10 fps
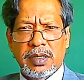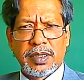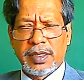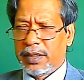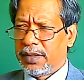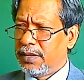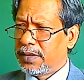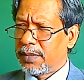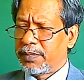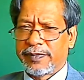he's a
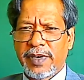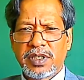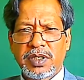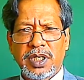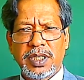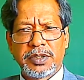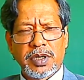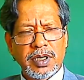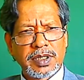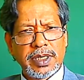professional and
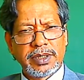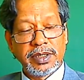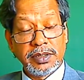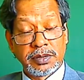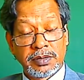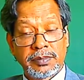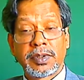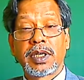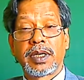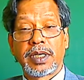talks like this.
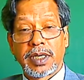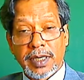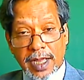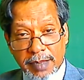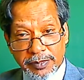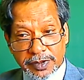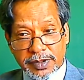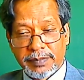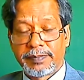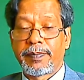Happens.
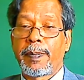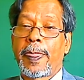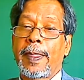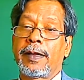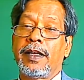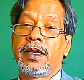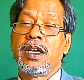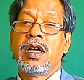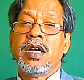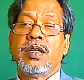Okay,
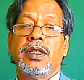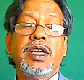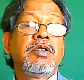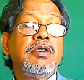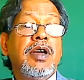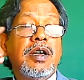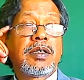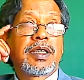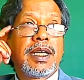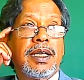they do not
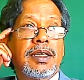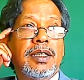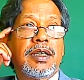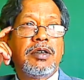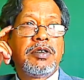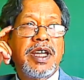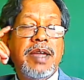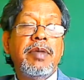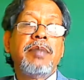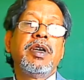think that, okay,
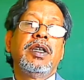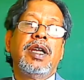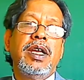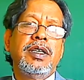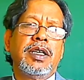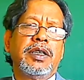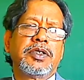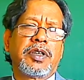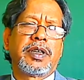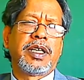maybe in India it's
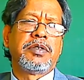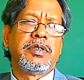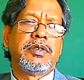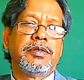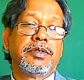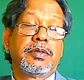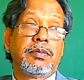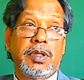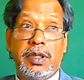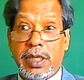okay to use,
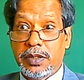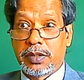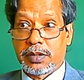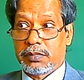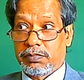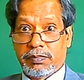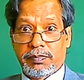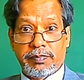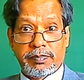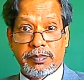but they just
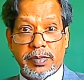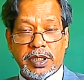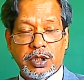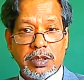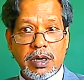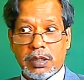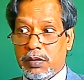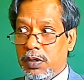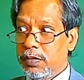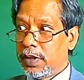get shocked.
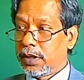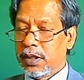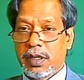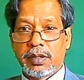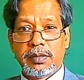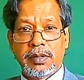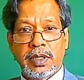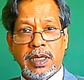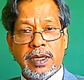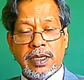Oh my God,
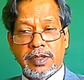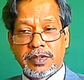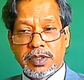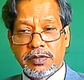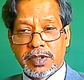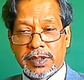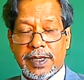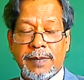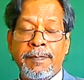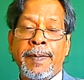it's using that.
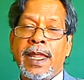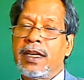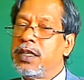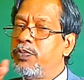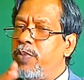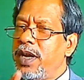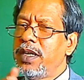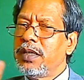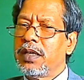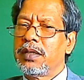
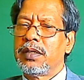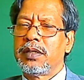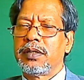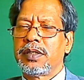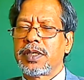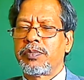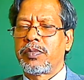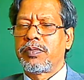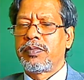Depending on some